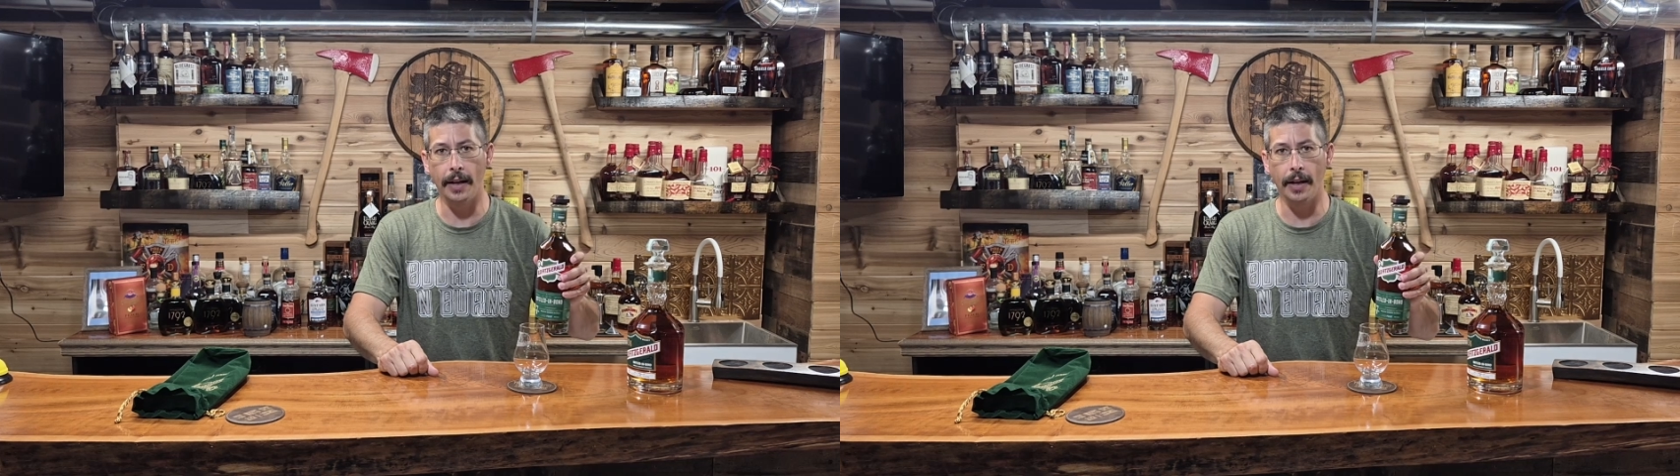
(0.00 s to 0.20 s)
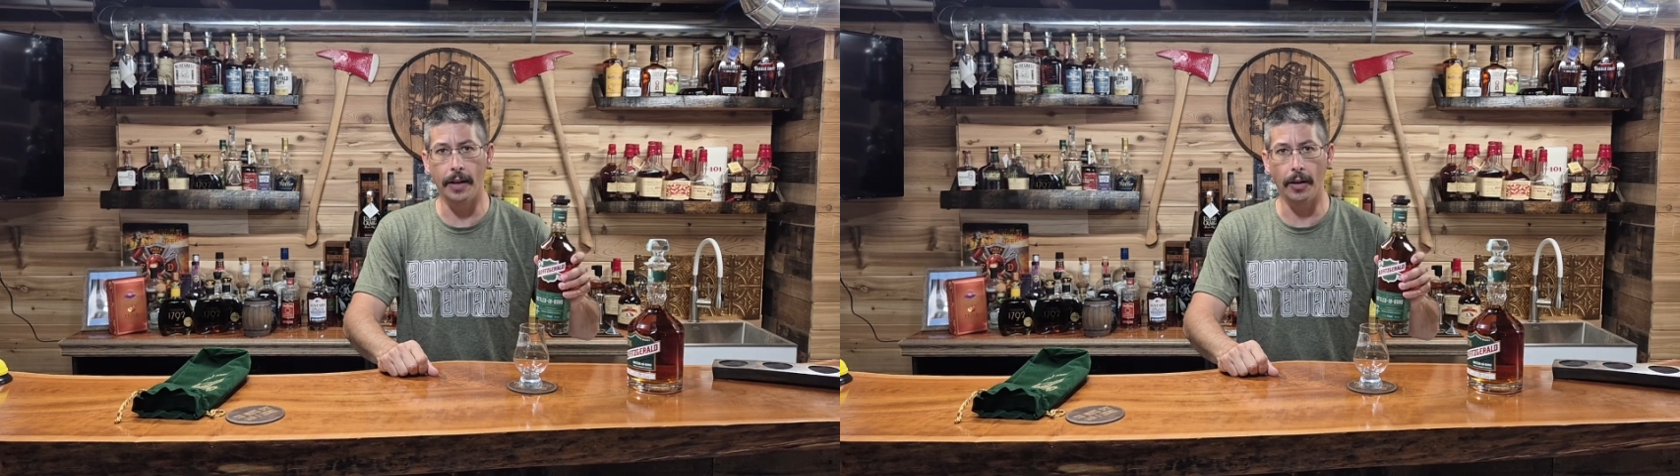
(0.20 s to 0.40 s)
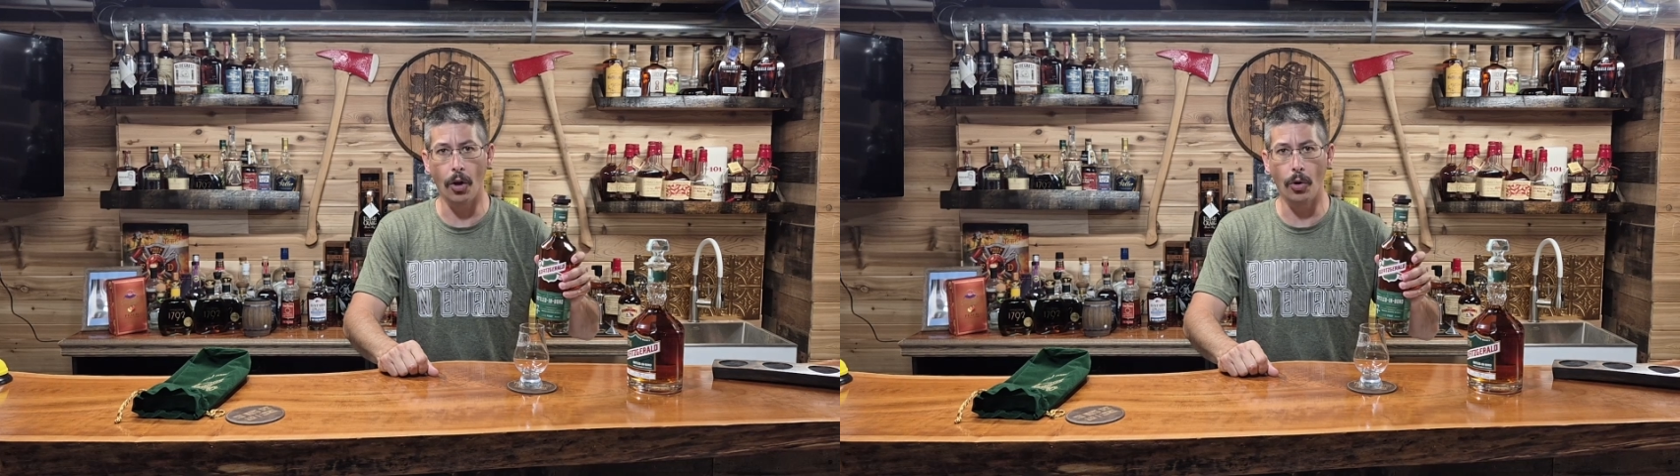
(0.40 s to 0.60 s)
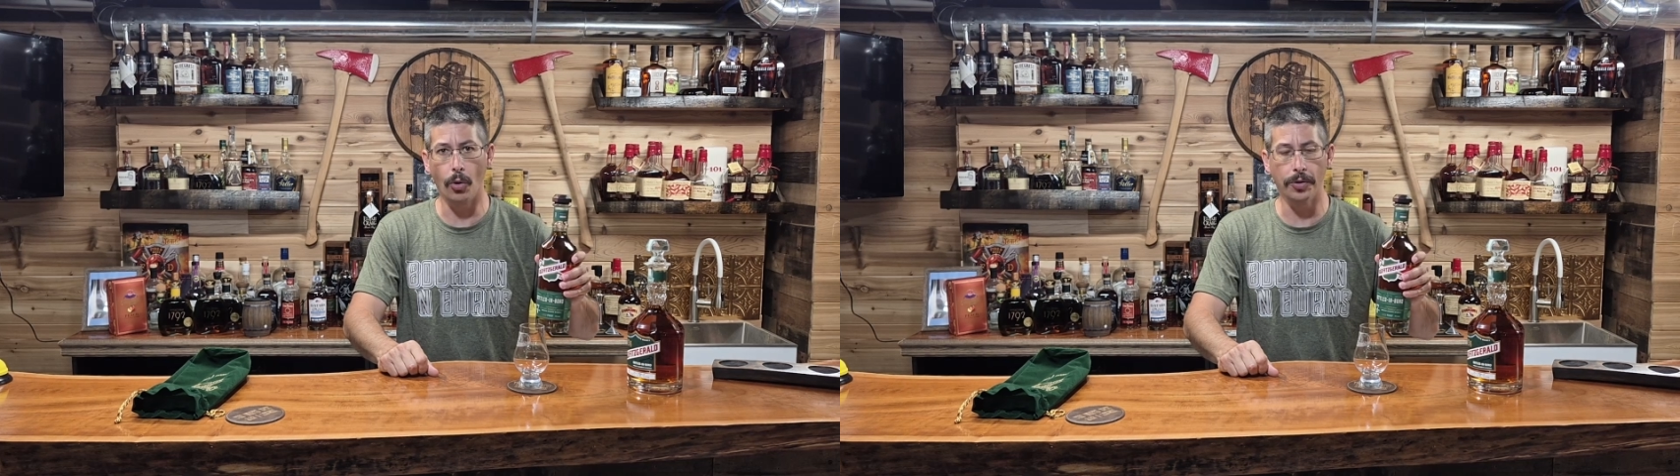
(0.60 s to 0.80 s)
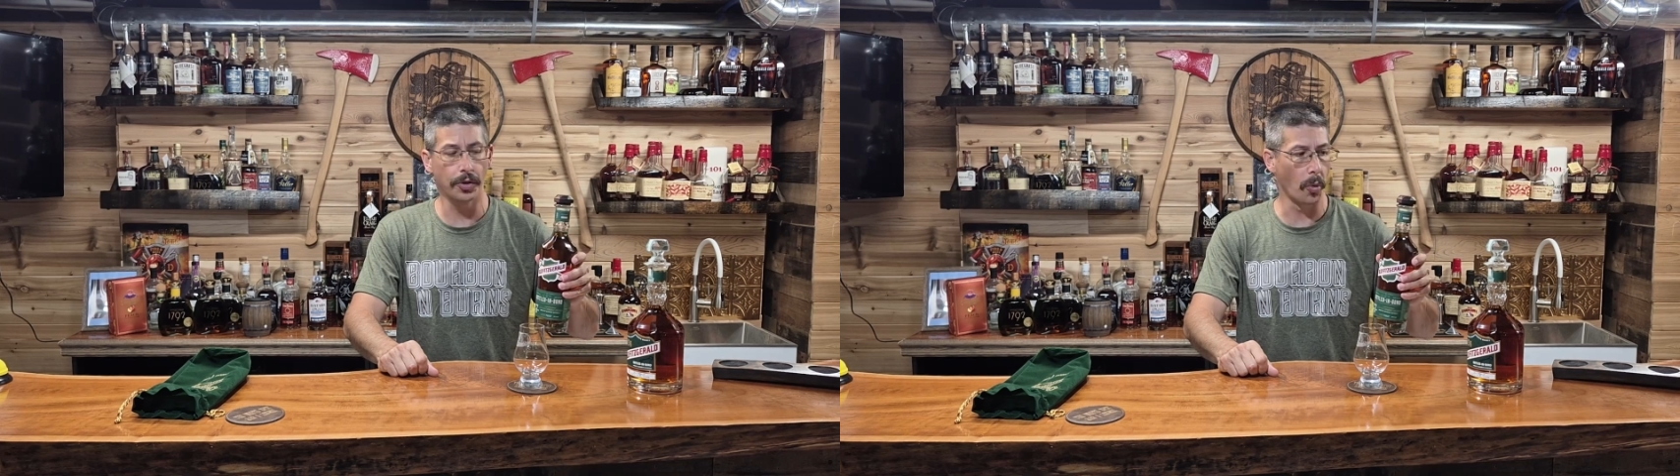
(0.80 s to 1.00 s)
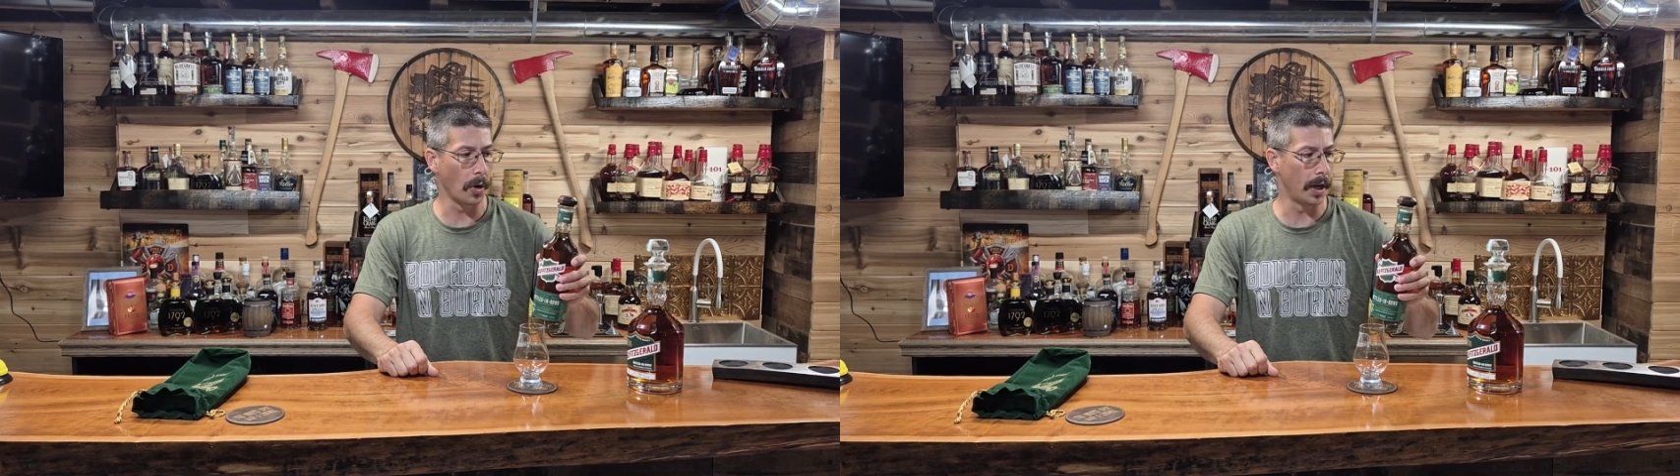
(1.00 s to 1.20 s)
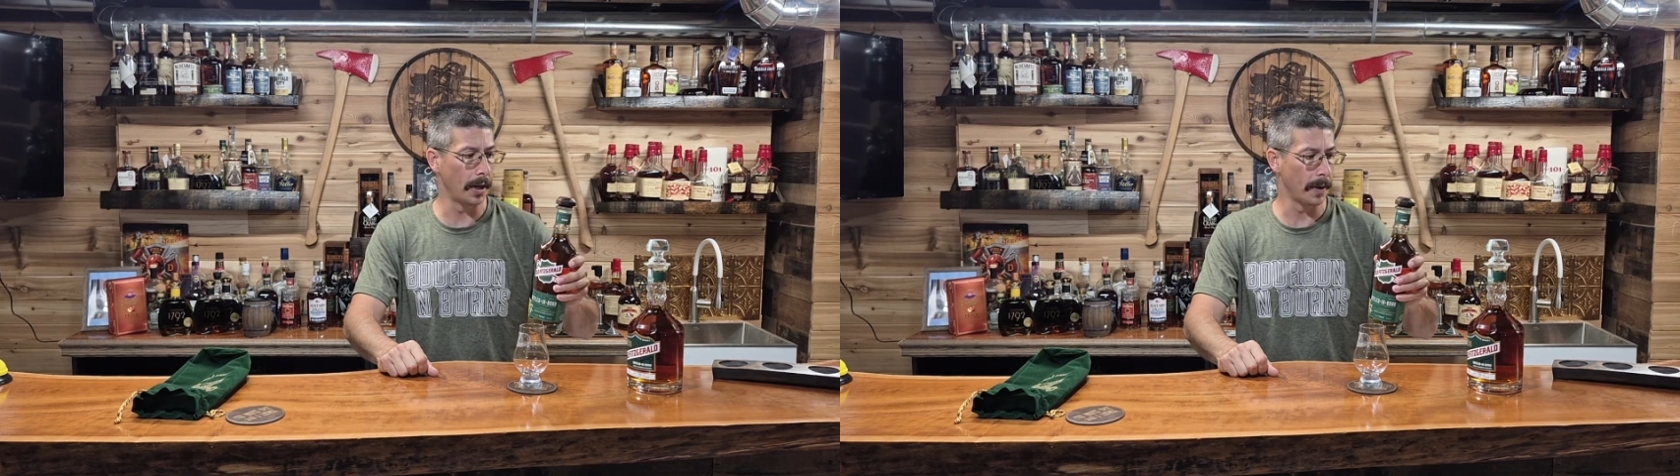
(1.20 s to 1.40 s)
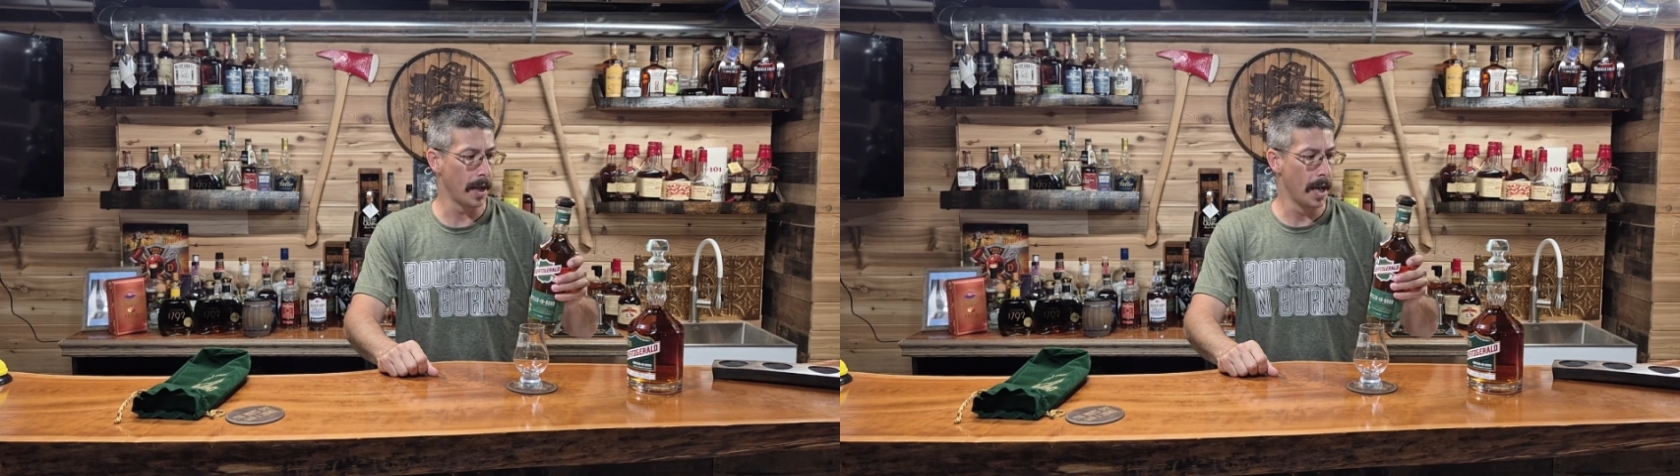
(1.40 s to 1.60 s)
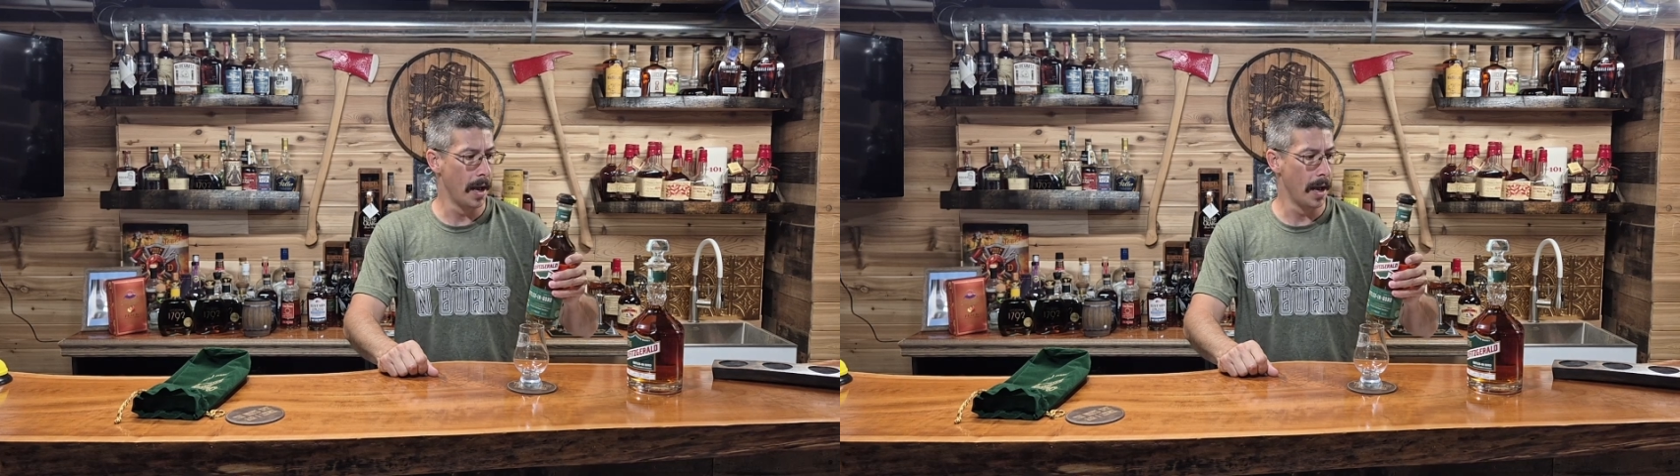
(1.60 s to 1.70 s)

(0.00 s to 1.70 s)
a local store here,